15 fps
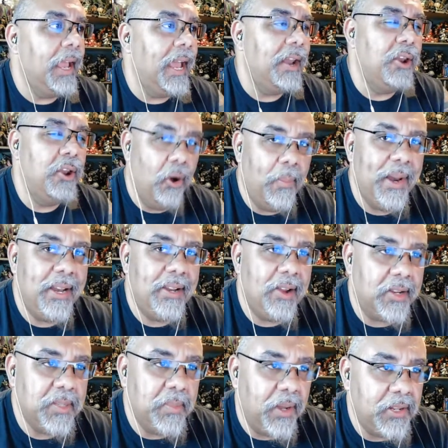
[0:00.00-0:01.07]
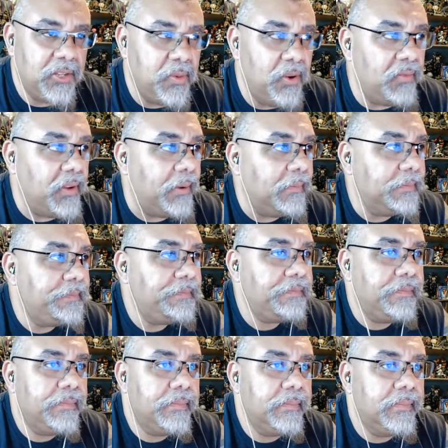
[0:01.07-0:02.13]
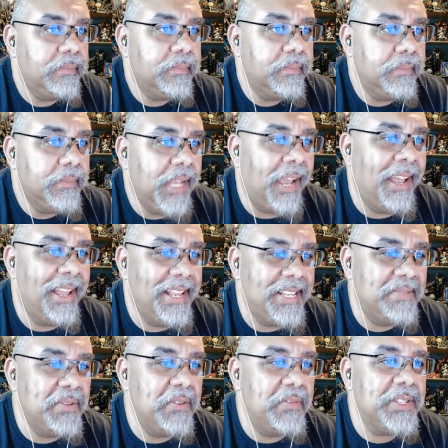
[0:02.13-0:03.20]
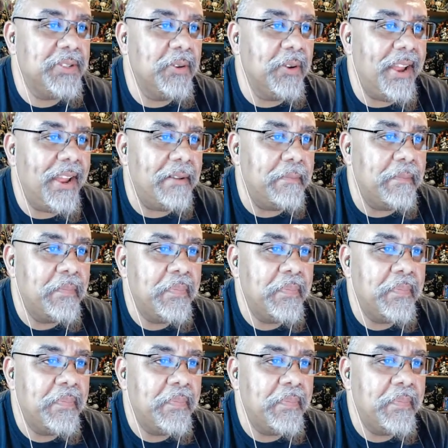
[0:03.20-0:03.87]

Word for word: and nobody talks about this movie. This movie's great.